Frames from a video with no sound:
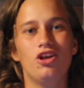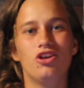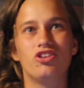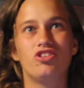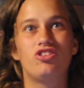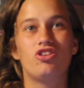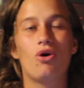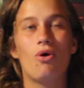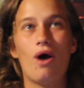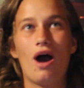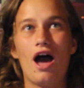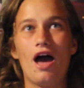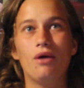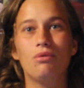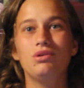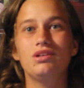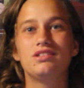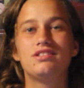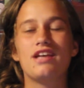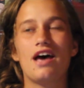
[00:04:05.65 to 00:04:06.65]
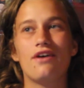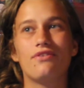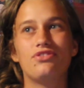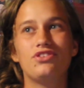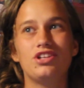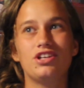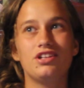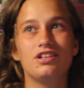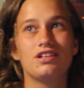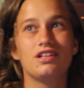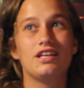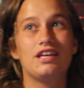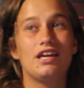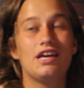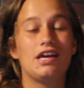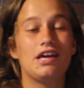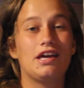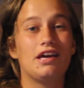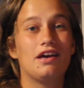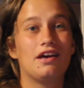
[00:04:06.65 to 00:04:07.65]
So I would
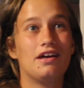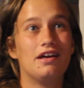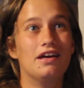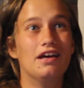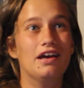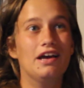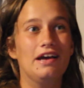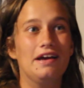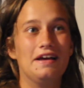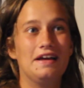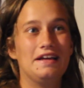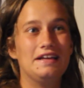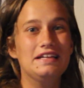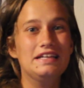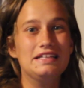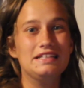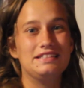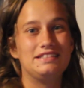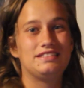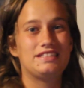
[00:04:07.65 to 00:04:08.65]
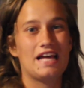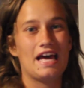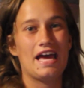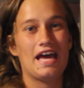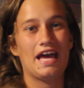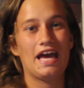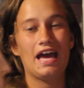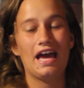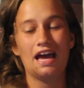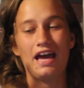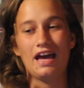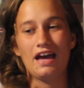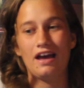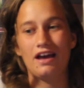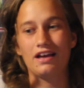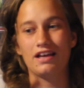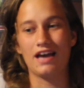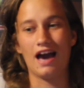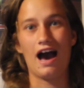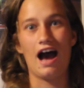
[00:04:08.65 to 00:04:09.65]
definitely say
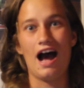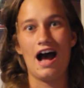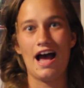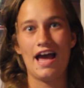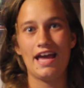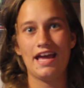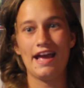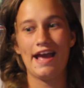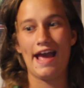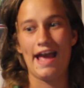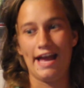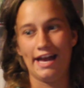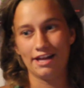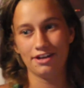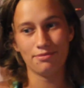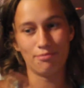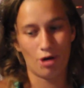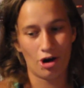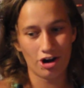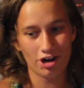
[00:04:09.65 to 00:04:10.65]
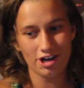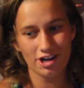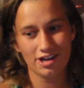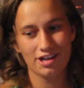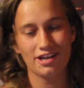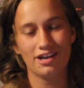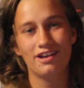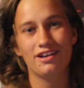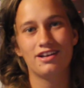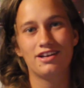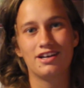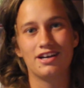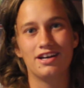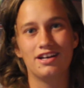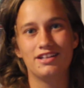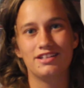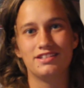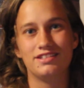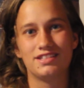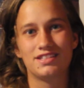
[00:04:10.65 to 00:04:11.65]
Kai and Mark,
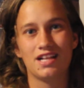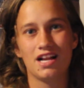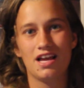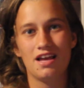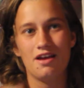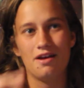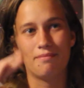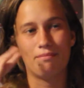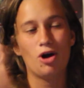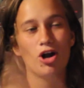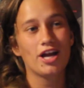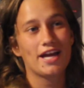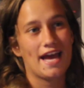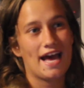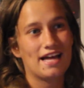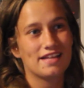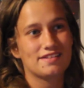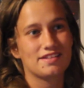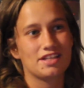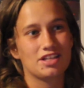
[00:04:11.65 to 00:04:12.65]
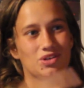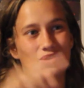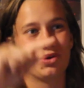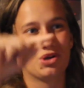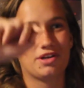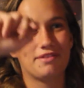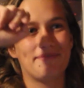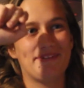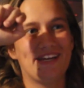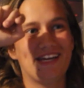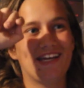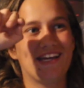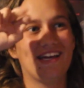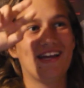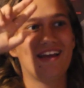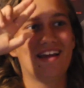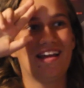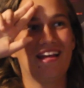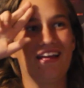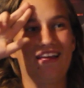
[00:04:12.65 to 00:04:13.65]
because Mark has ignored
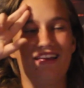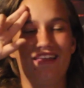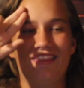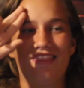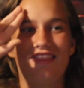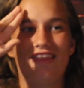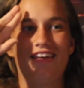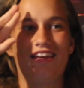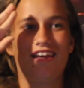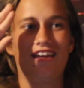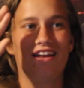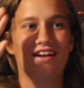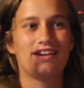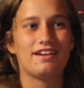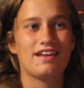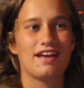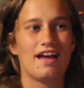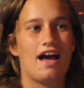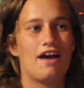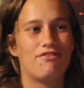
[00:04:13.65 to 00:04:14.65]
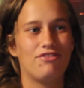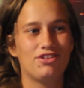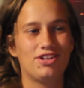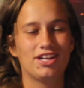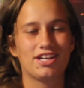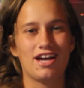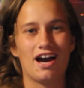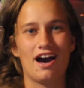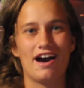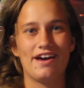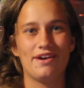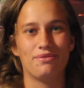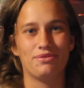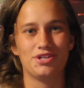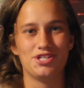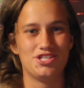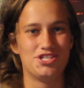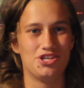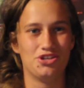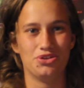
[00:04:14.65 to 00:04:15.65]
me, and then I feel like Kai
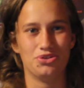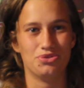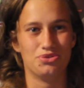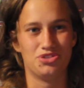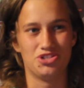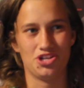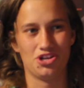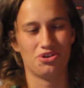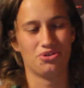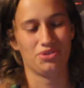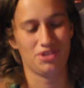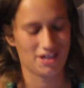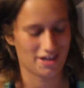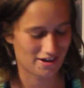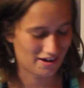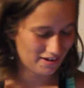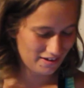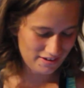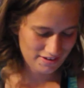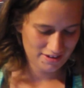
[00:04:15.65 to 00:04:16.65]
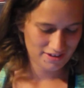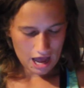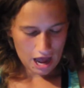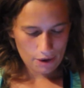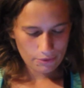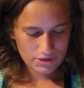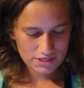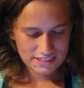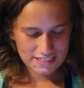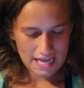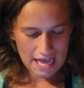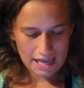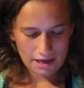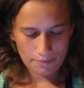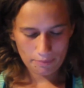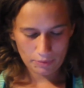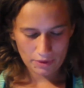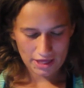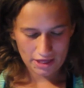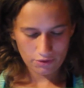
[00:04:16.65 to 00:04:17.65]
would too, so yeah. I would
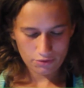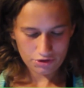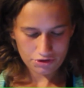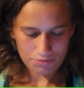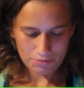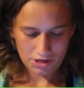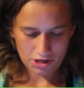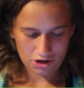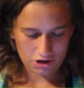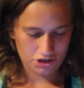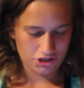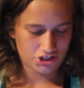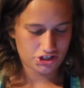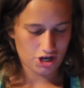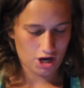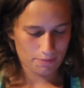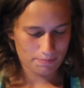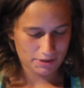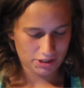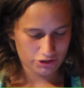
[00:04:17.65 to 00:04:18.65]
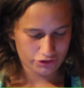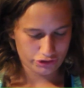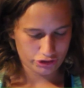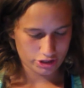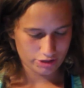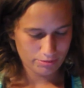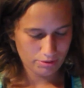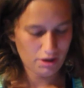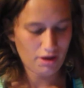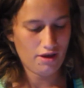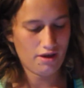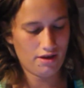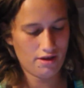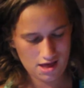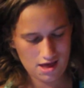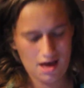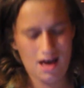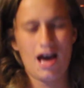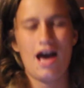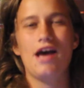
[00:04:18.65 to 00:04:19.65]
take blank with me on a shopping trip.
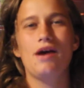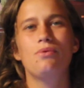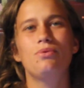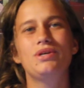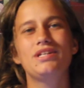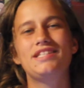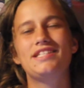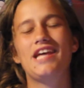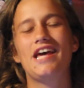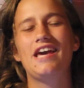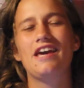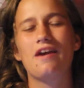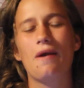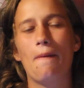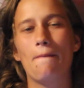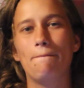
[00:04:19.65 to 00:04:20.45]
I would take